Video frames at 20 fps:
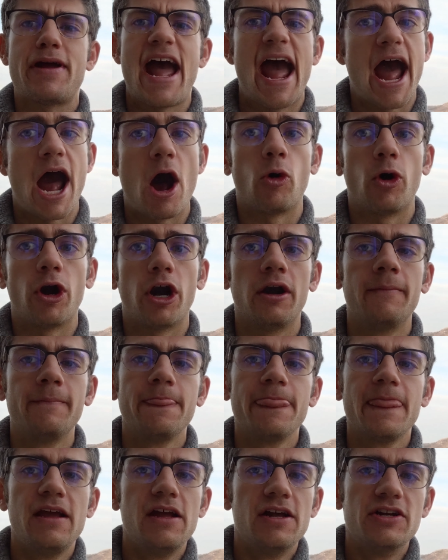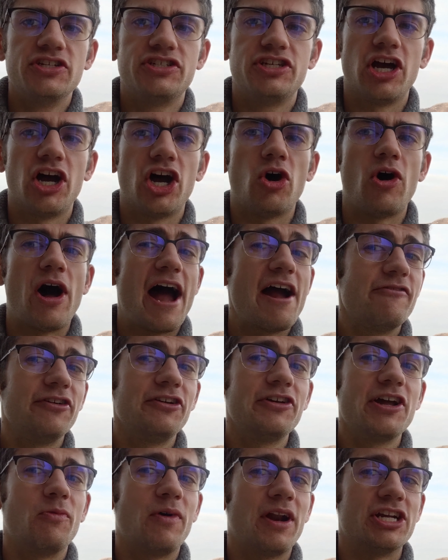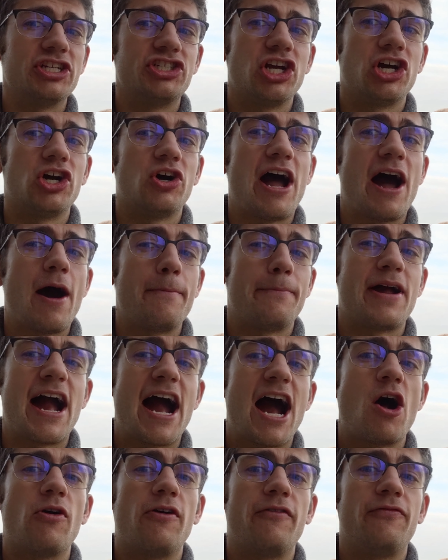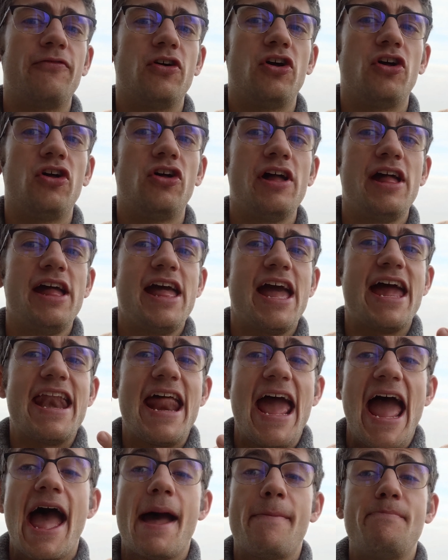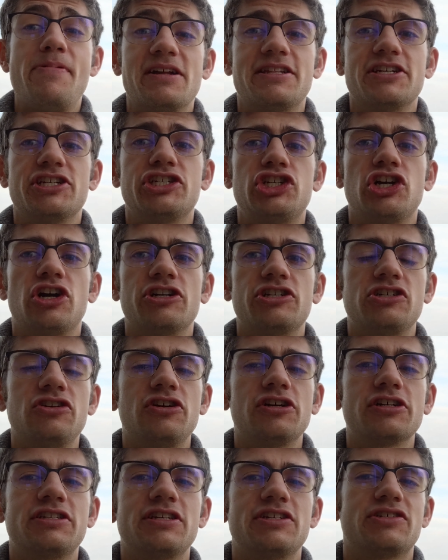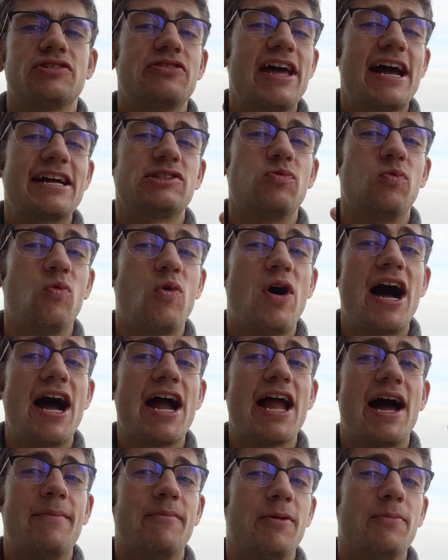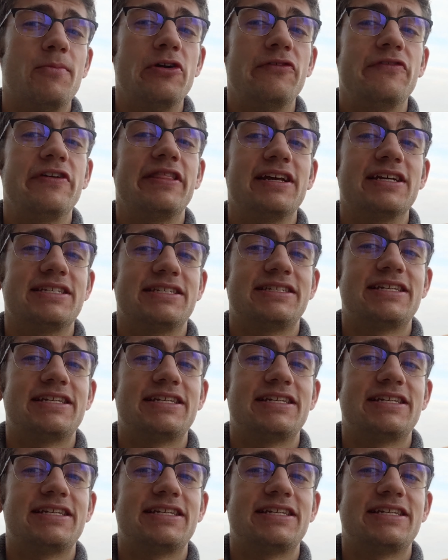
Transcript: power. So I really want to show how powerful and epic this church looks, so that's why I'm removing this